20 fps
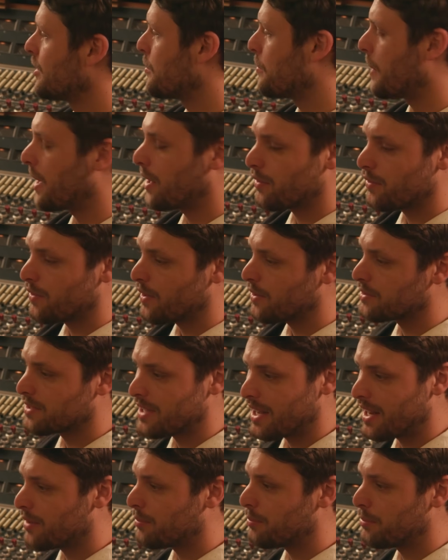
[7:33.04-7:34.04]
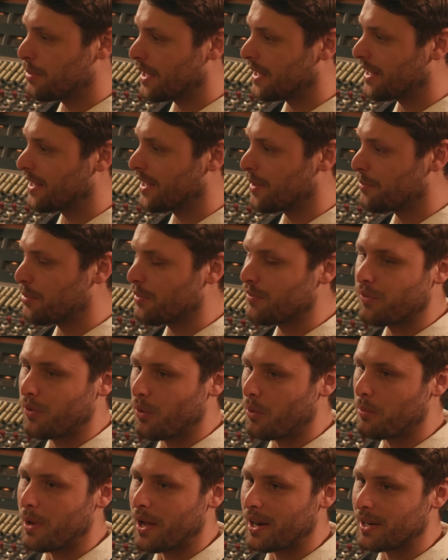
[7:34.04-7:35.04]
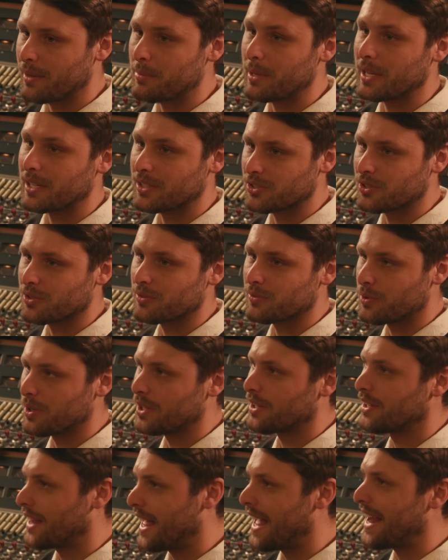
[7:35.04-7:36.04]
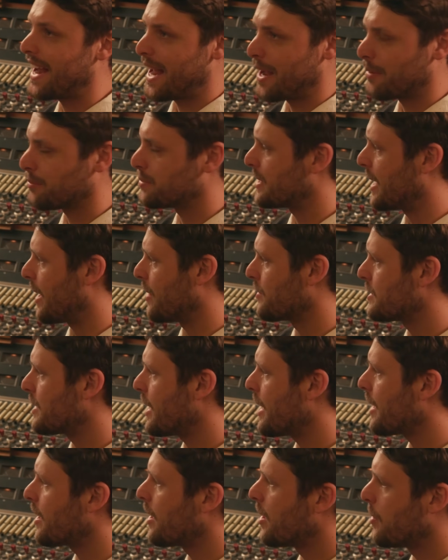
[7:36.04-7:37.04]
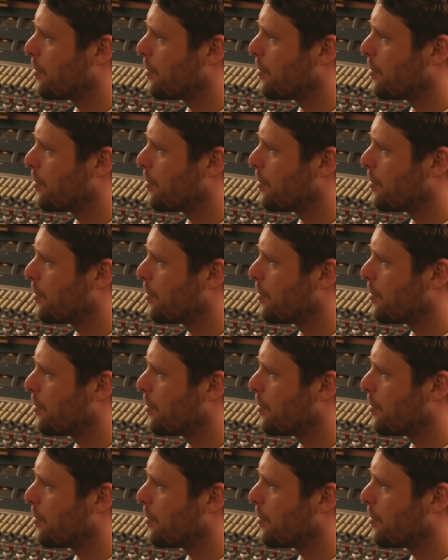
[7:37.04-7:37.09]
The microphone's kind of picking up a full body picture of what that amp sounds like,